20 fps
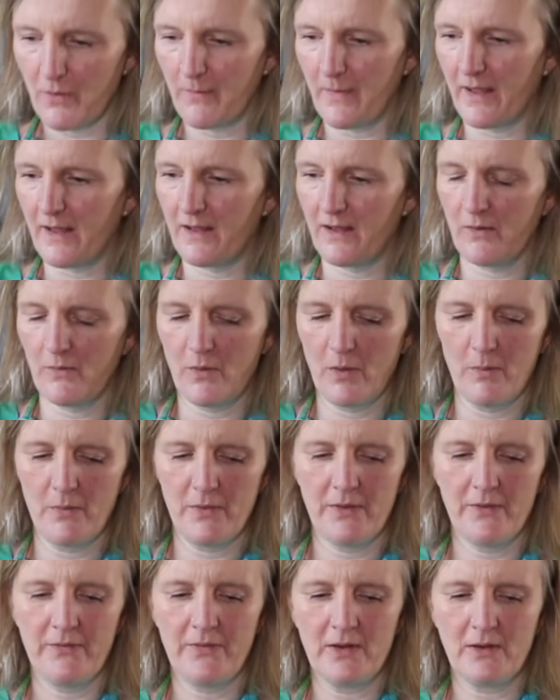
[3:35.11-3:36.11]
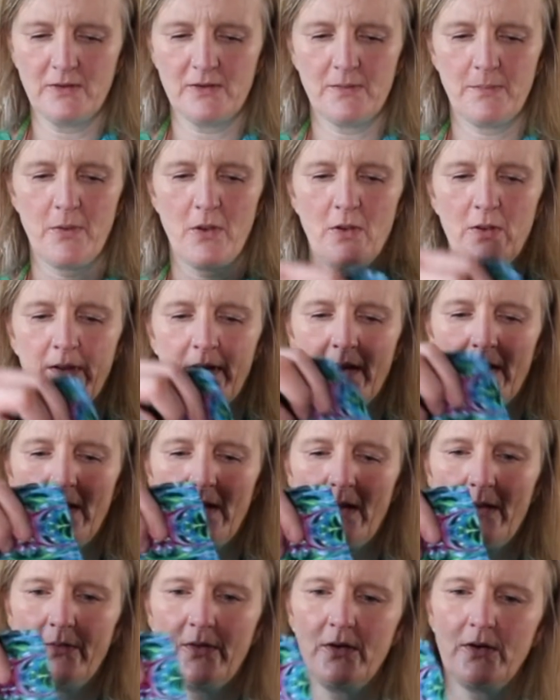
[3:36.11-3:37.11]
making one with a filter pocket.
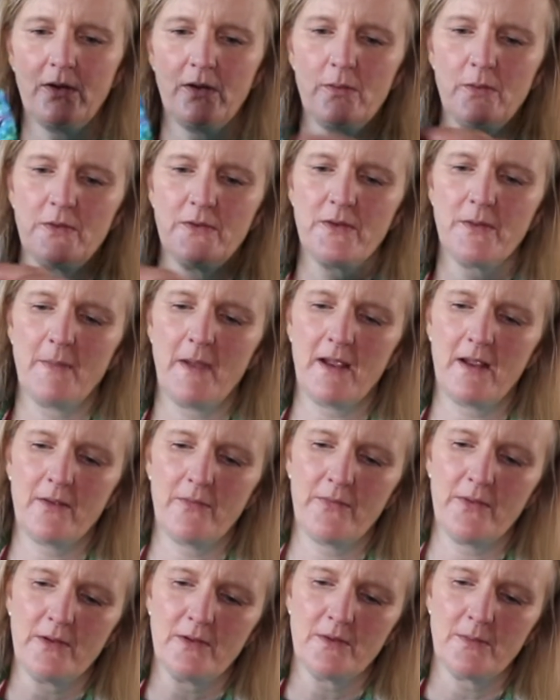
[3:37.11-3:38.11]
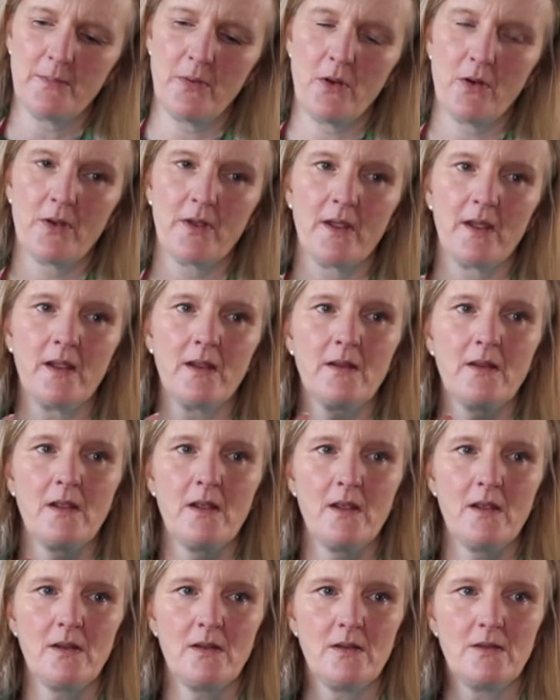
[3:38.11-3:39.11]
If you do want to make a filter pocket,
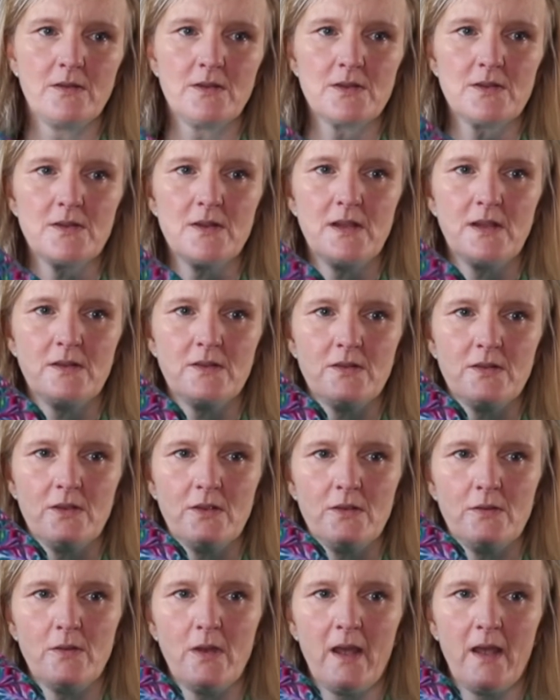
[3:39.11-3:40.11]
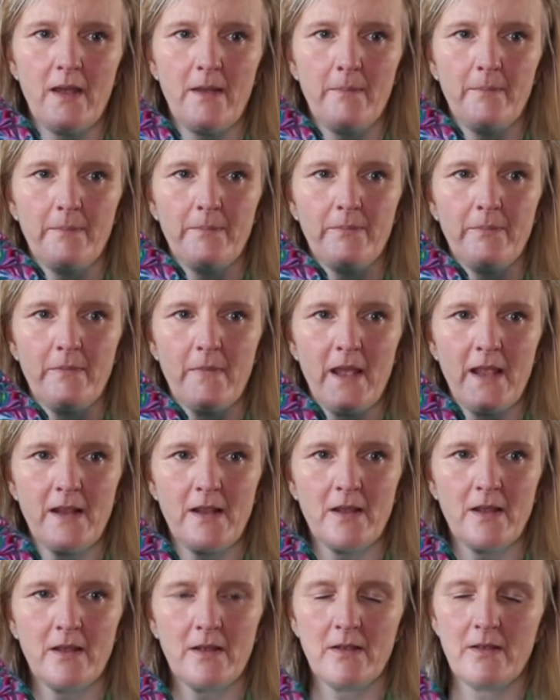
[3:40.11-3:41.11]
you just need to
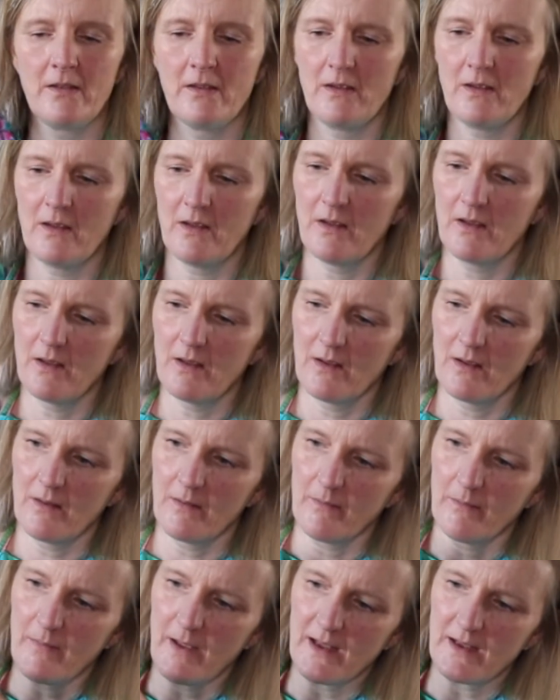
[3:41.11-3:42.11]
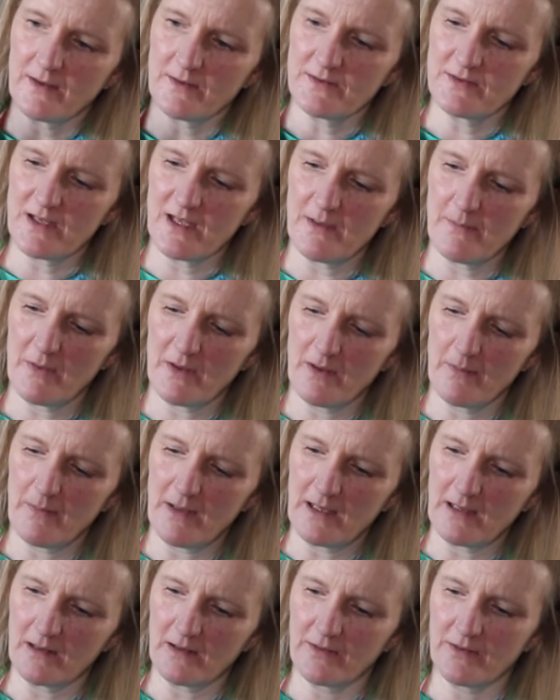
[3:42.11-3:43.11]
make a seam in the
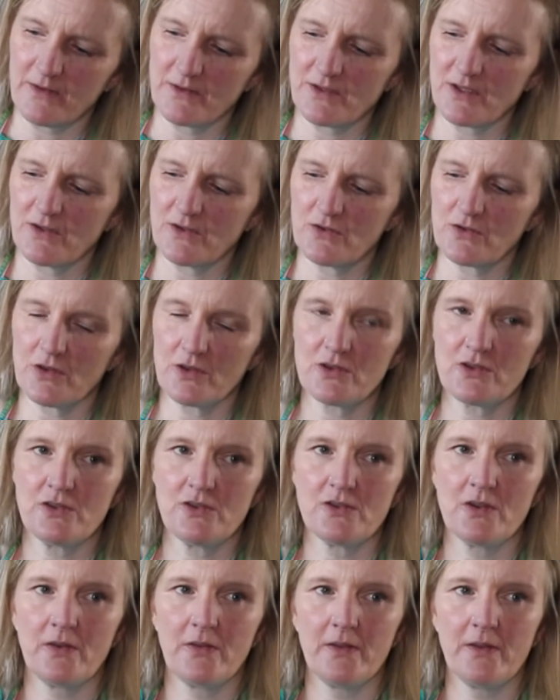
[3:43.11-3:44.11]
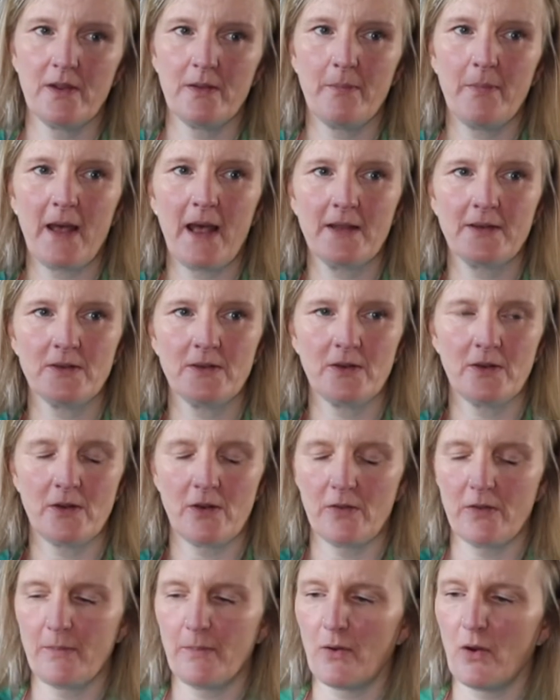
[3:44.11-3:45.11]
middle, and there's instructions on the pattern and
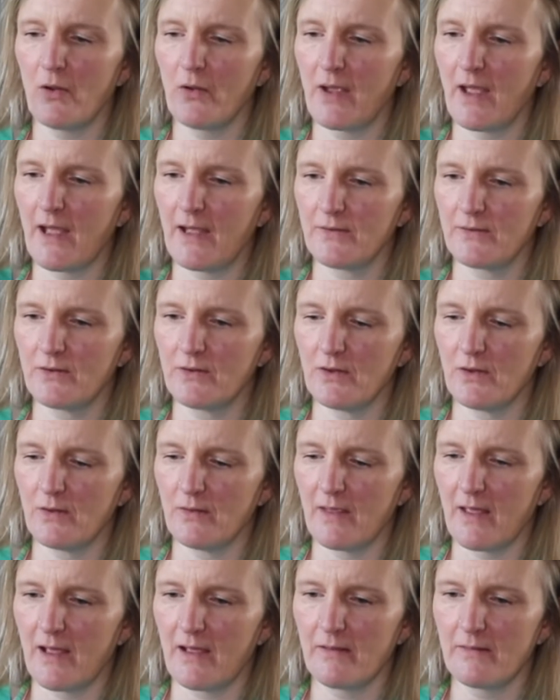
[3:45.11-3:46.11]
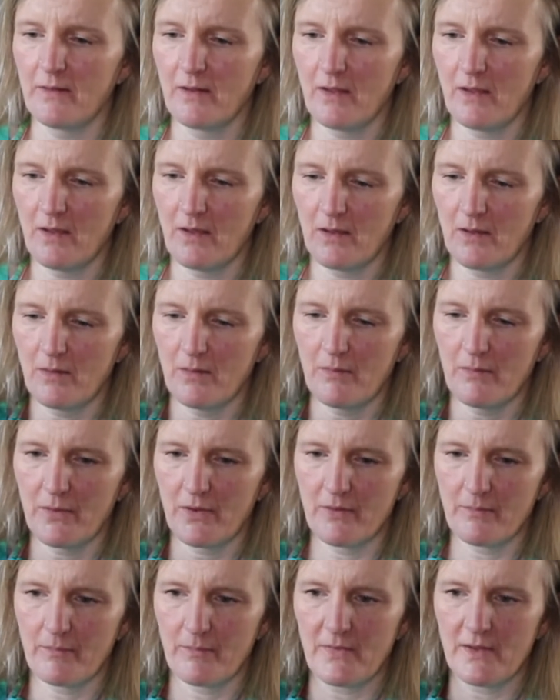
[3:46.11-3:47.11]
on the blog how to do that.
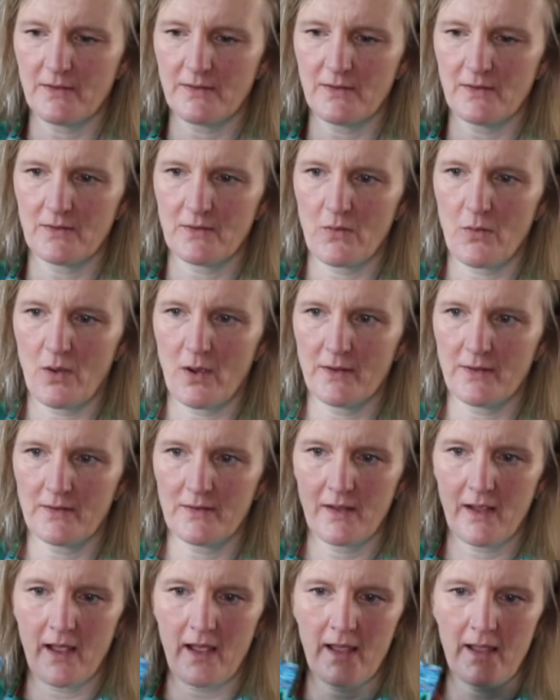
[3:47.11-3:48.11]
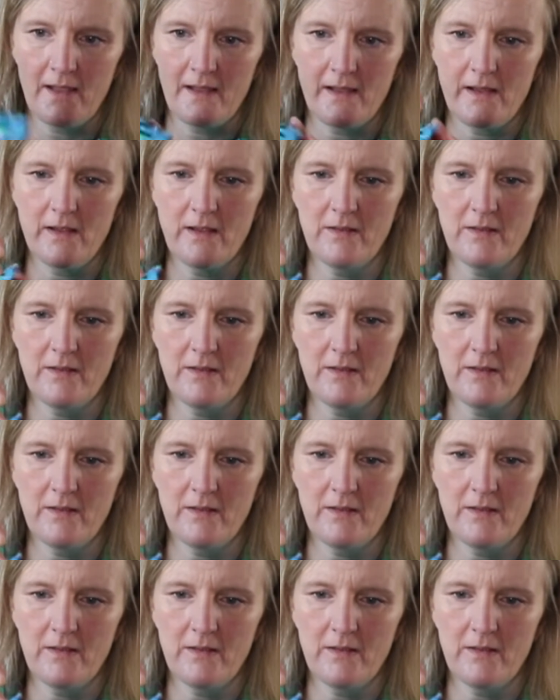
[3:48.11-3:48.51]
But this is quite a